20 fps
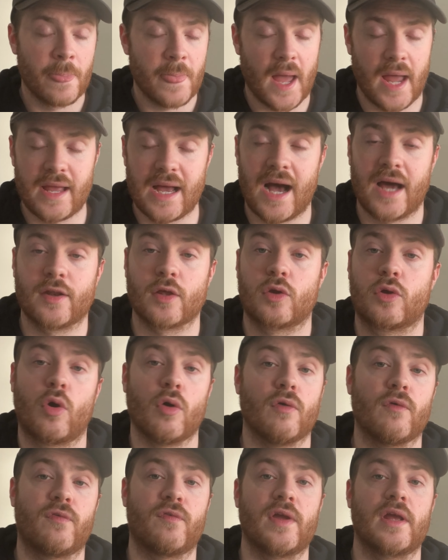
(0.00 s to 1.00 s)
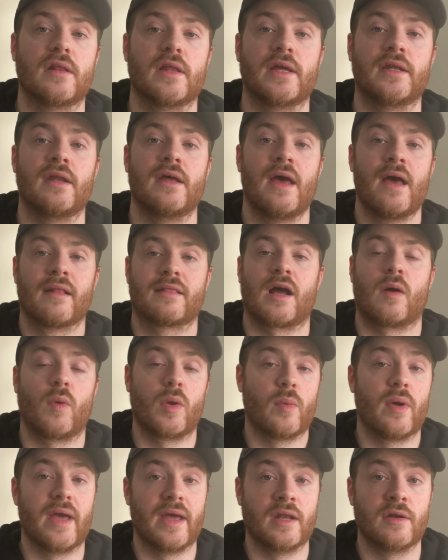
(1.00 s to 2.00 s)
I had a gut feeling that we
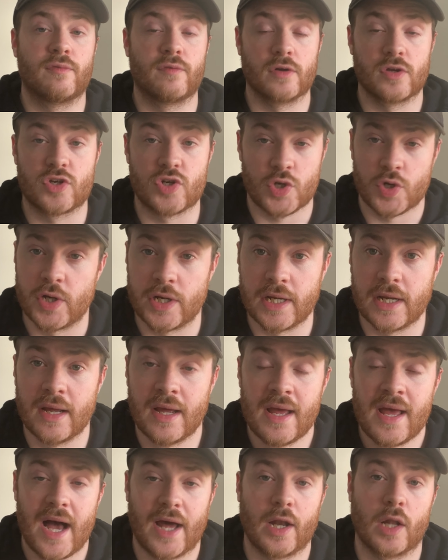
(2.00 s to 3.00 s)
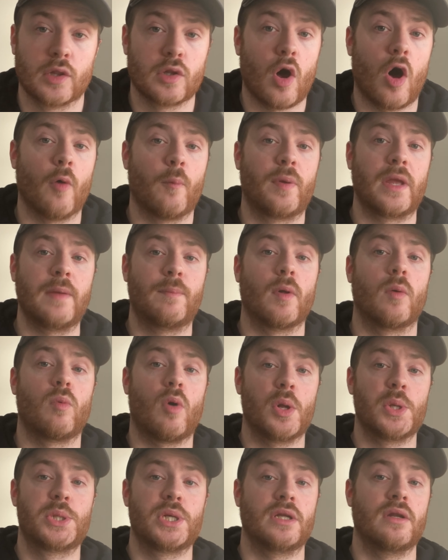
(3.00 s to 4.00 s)
were in for a treat and a lot of people
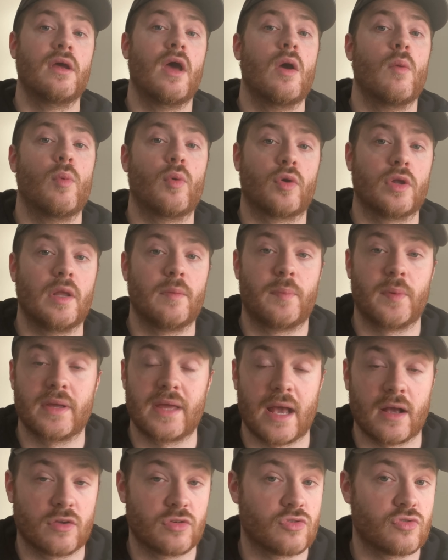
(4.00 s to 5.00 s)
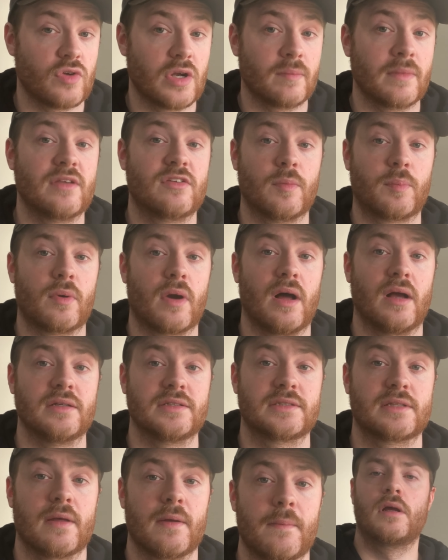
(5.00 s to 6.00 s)
watching were going to be extremely
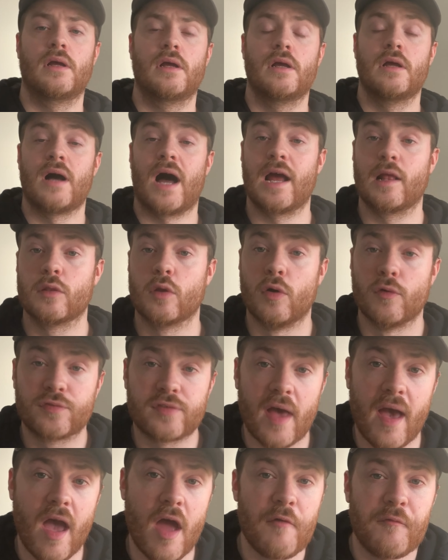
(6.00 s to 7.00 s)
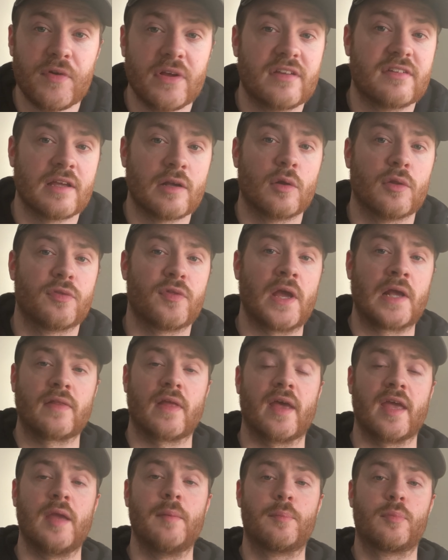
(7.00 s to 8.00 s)
surprised. I loved every single thing
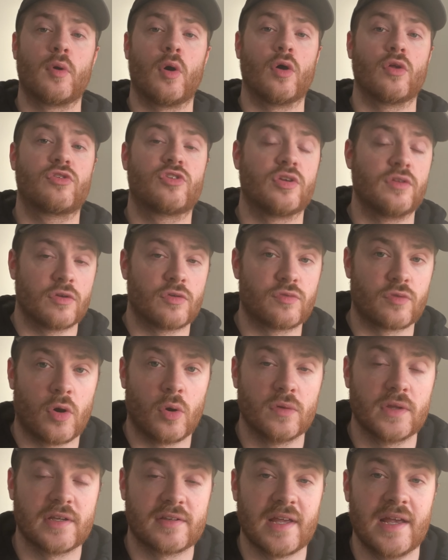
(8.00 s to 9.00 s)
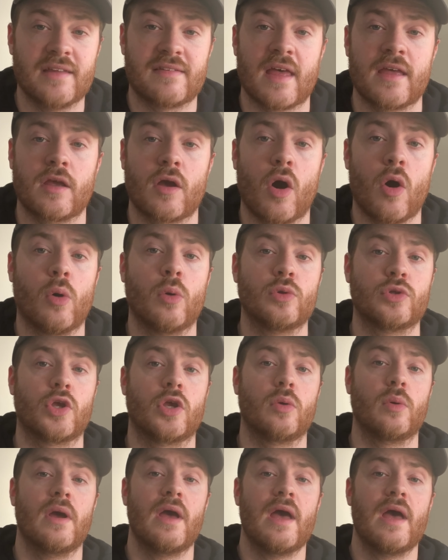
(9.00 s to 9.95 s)
that he brought to this role. This is a whole new